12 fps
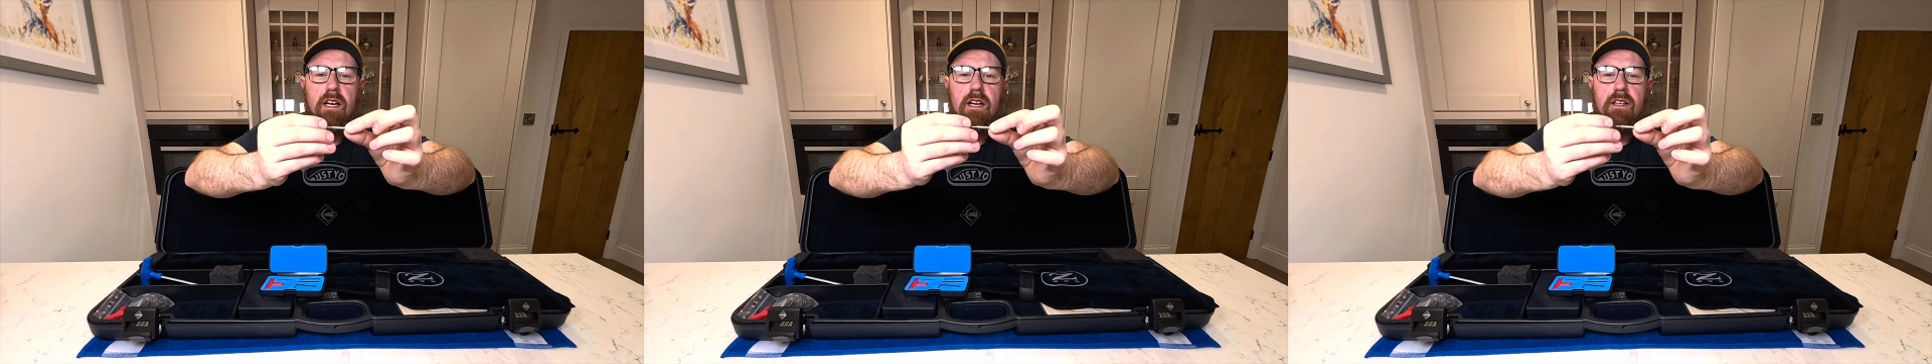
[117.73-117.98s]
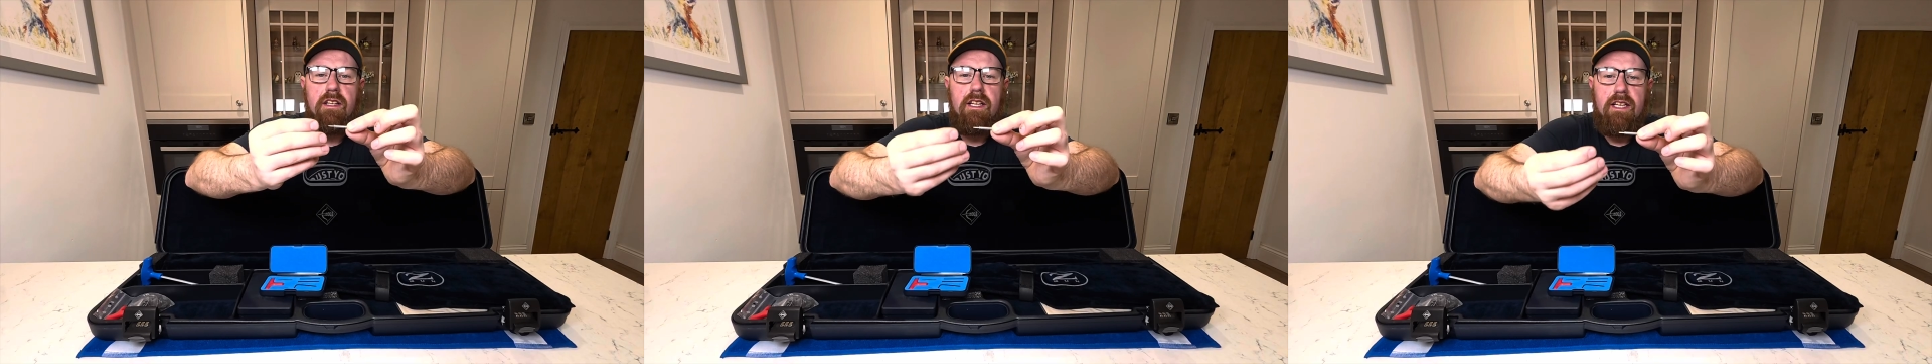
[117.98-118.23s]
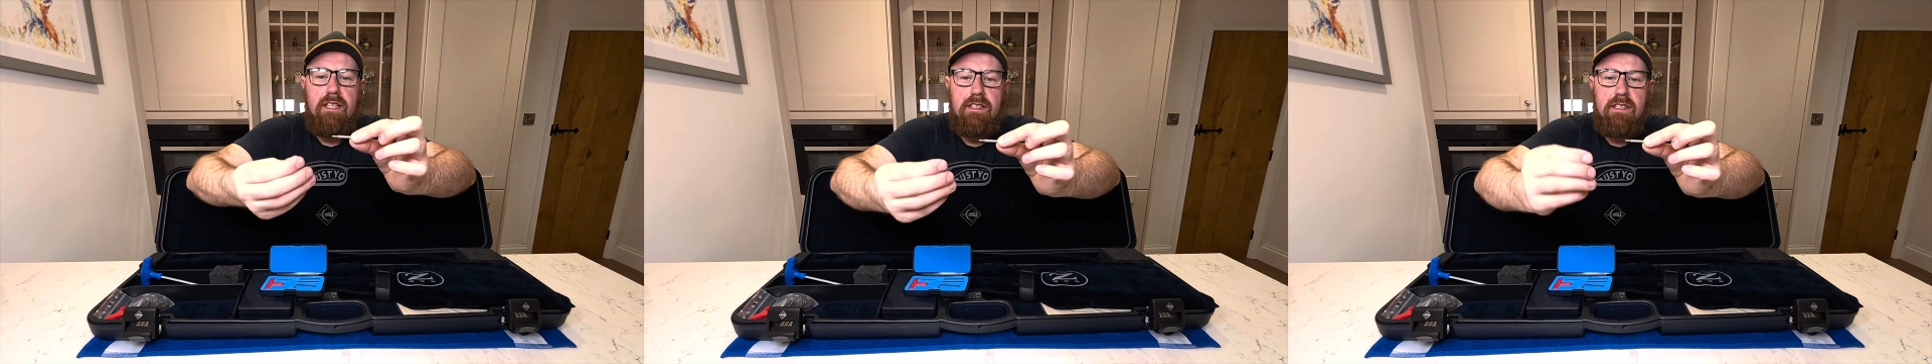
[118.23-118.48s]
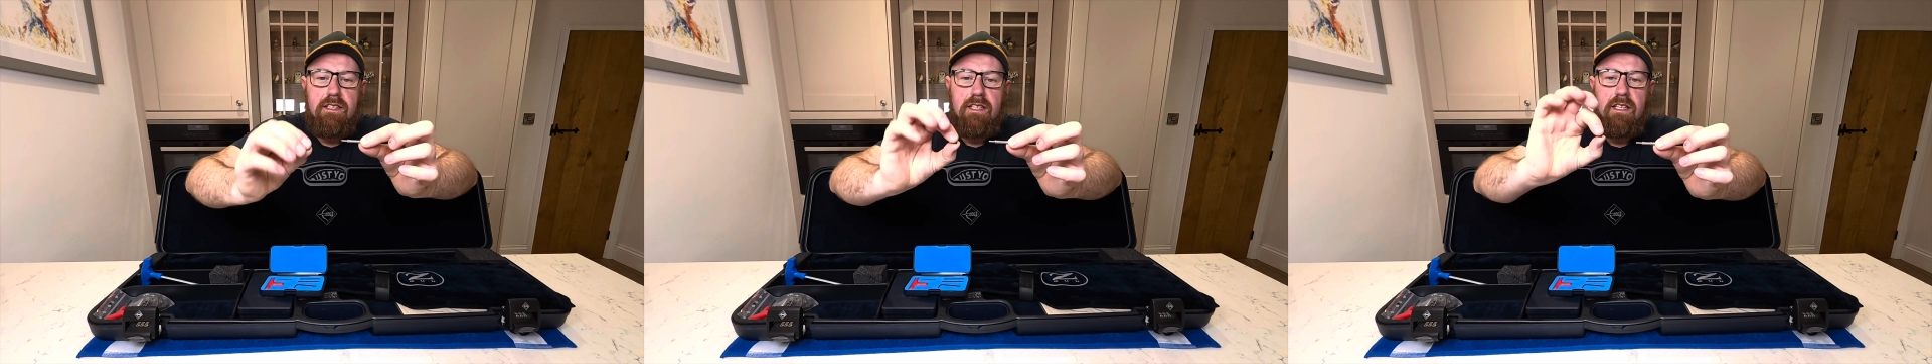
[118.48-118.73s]
And
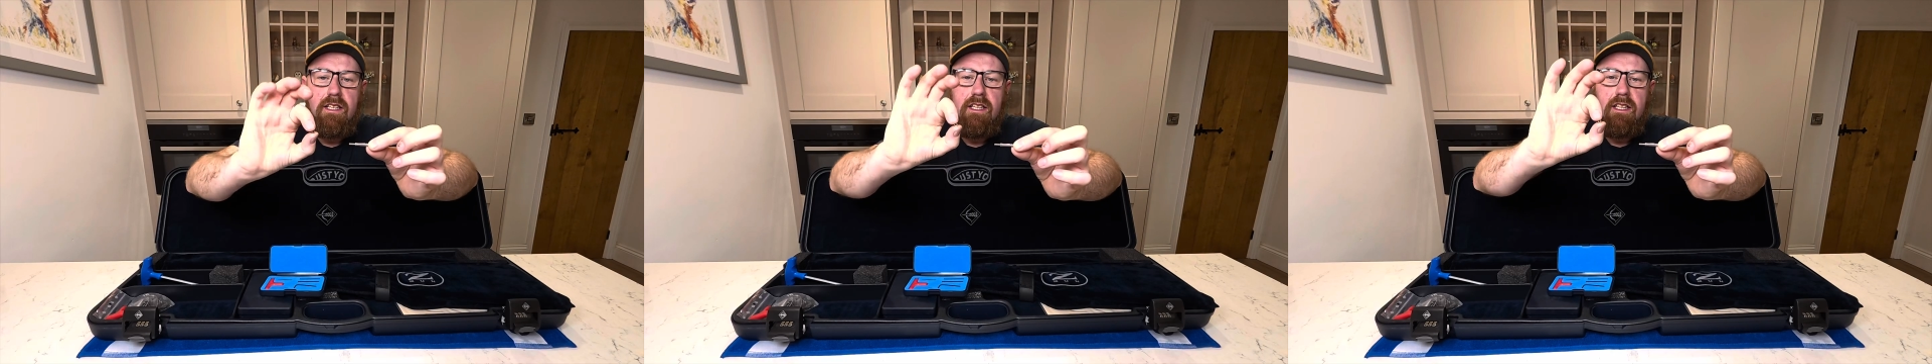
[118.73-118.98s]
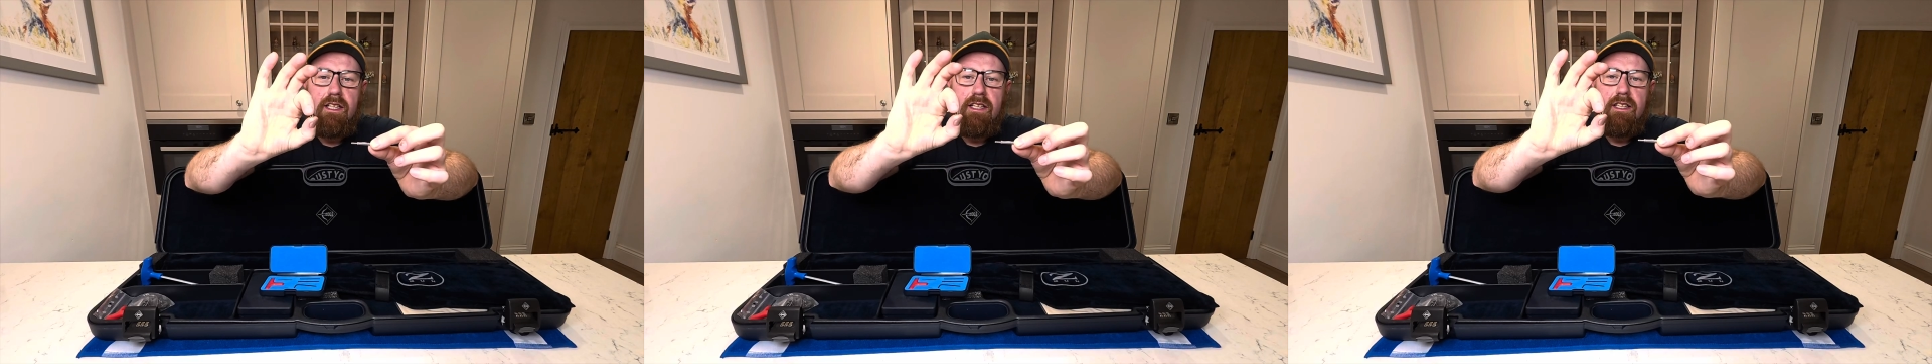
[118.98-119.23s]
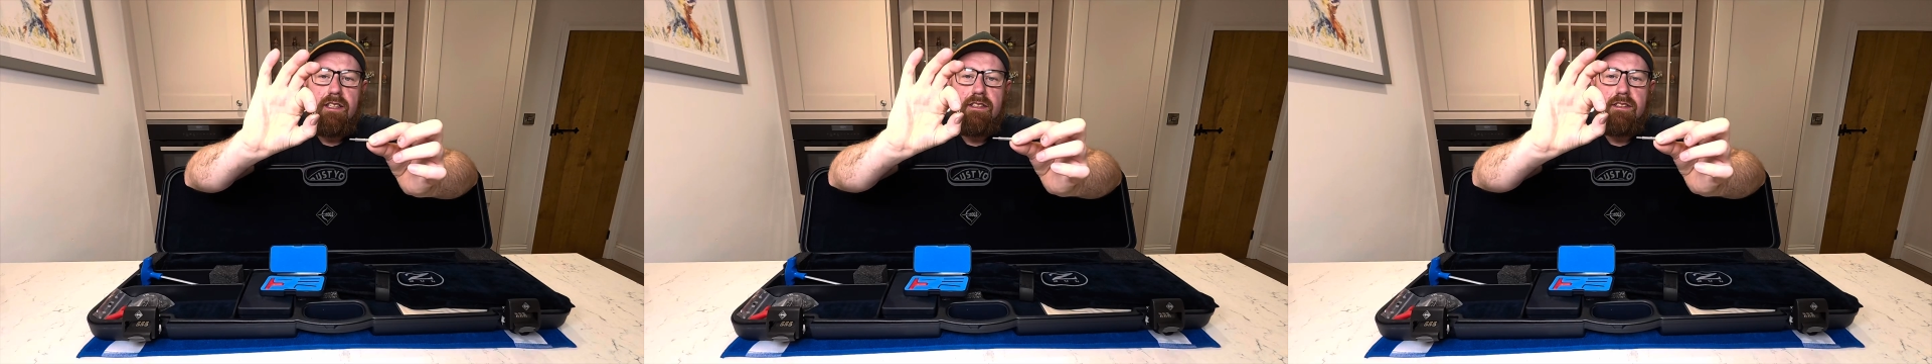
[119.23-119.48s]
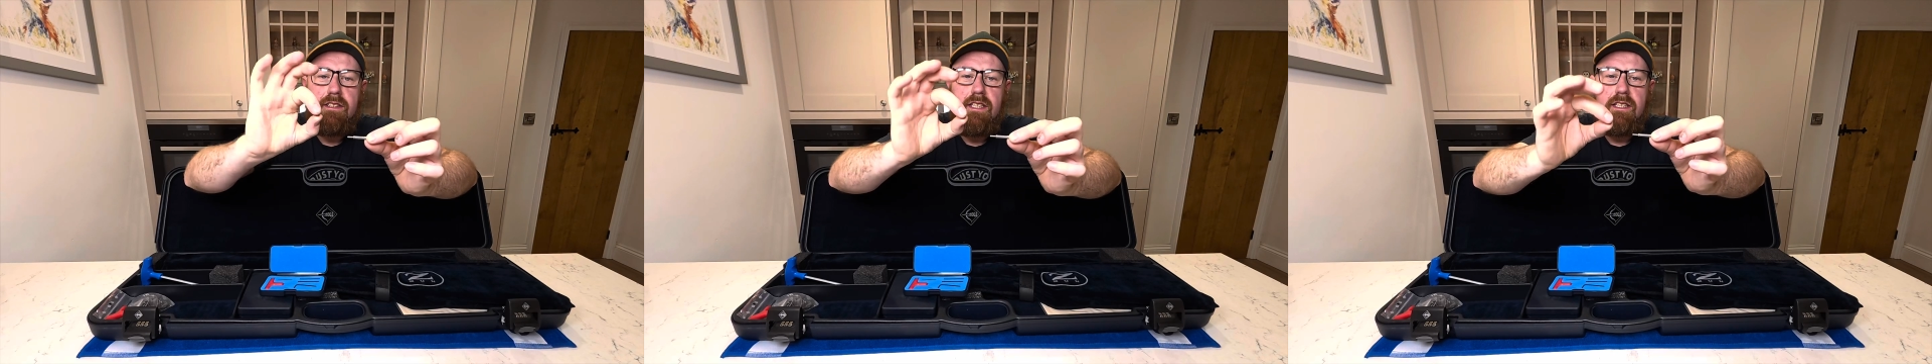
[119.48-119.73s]
this
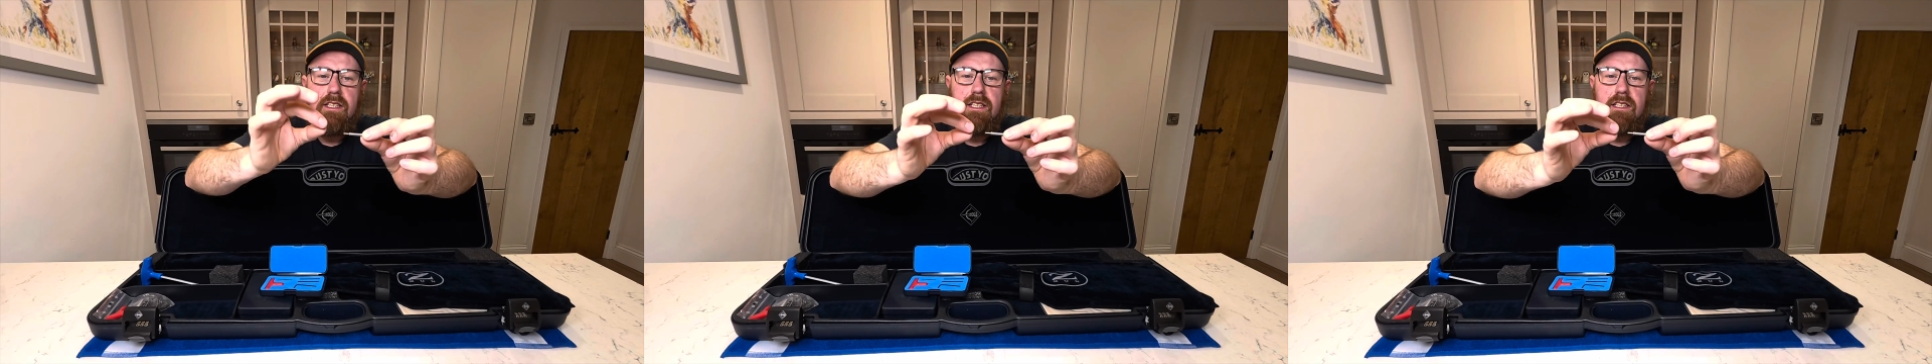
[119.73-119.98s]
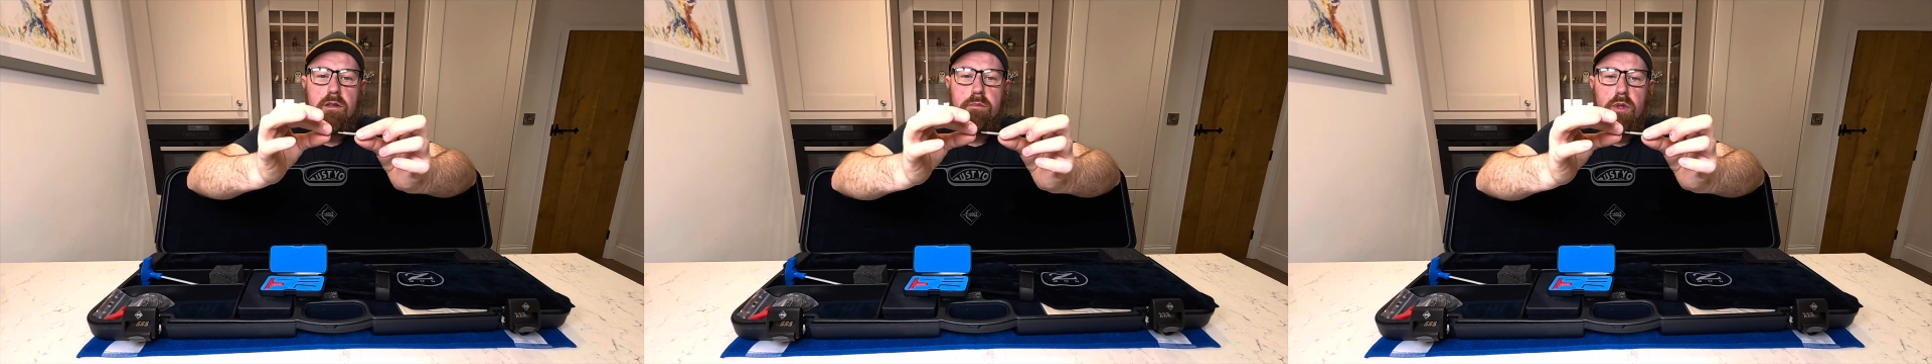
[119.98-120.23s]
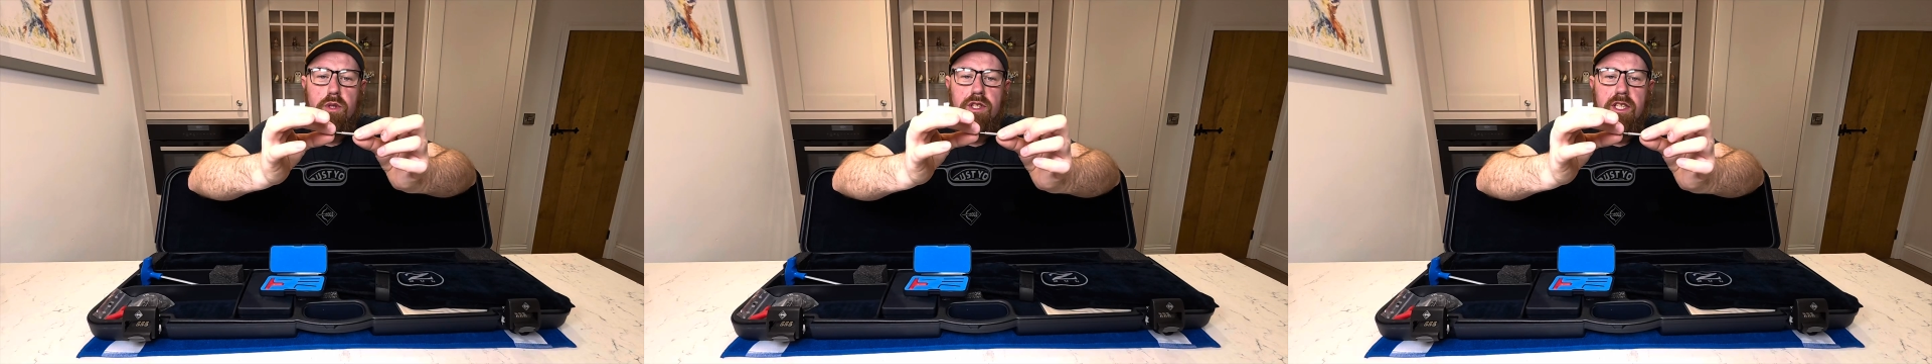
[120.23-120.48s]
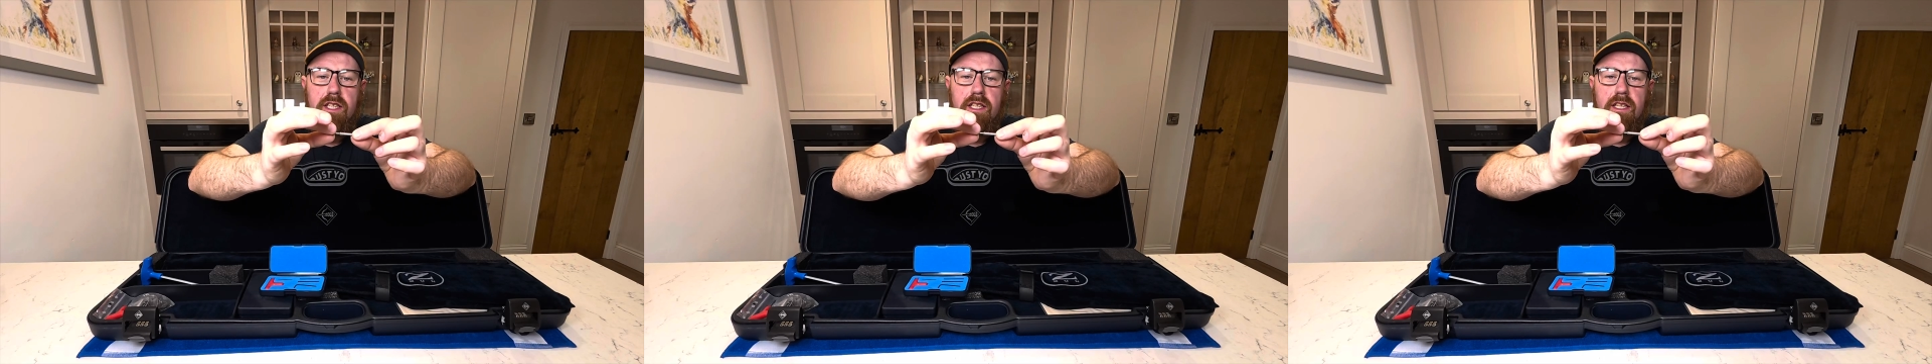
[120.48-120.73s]
tiny little
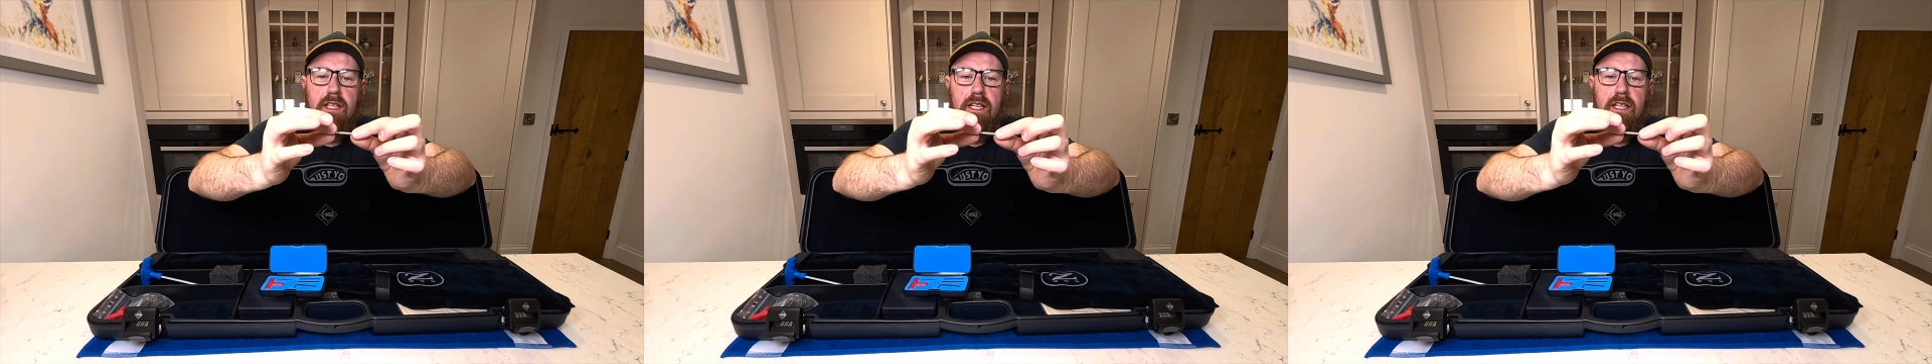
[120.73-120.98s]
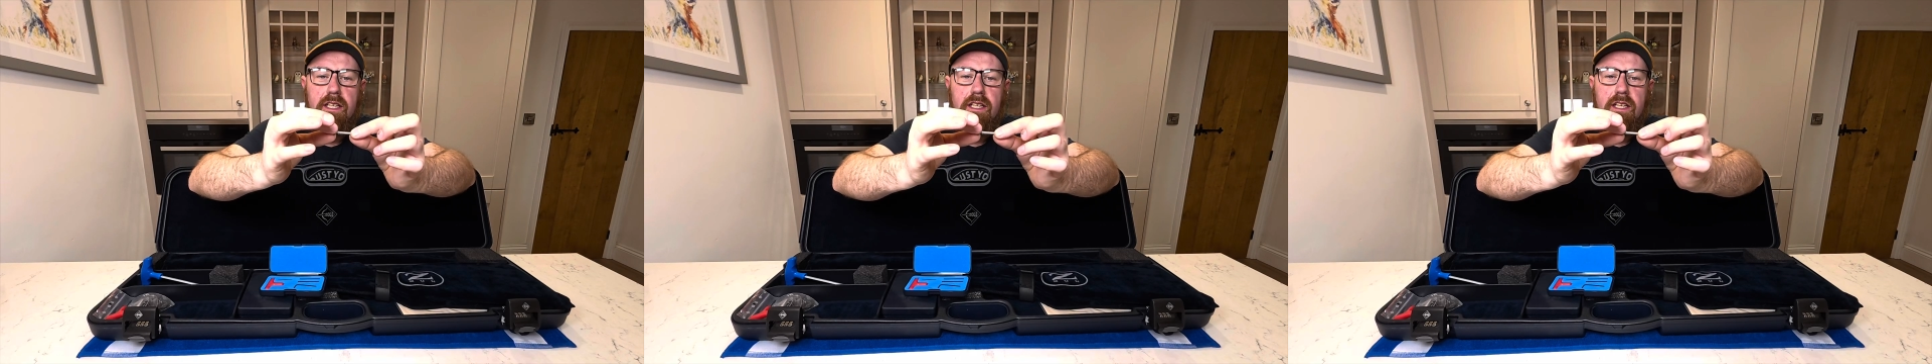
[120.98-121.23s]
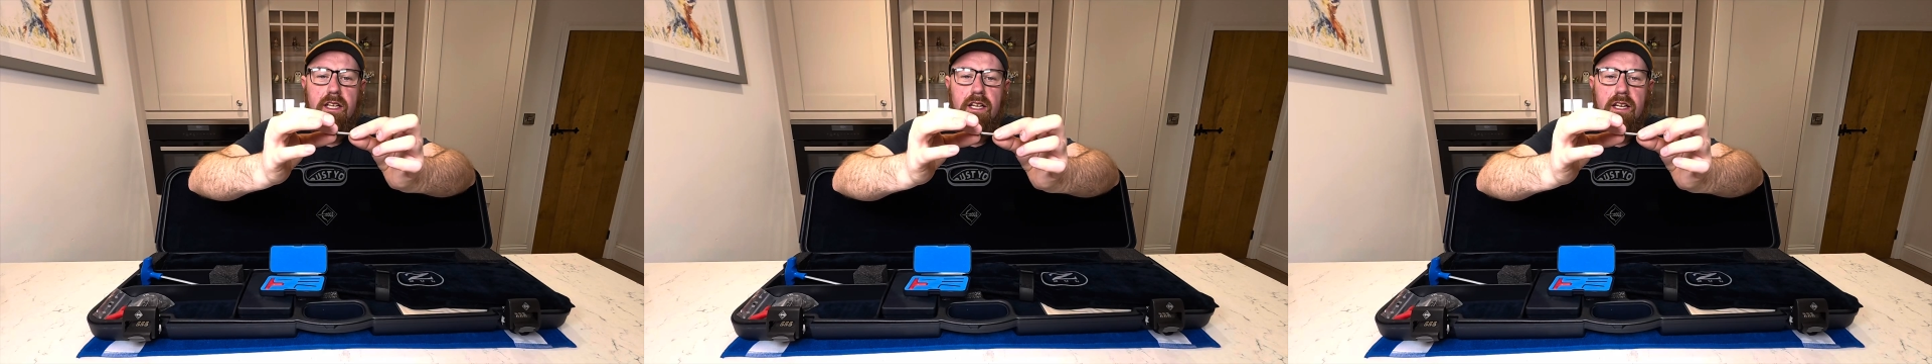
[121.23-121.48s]
bushing here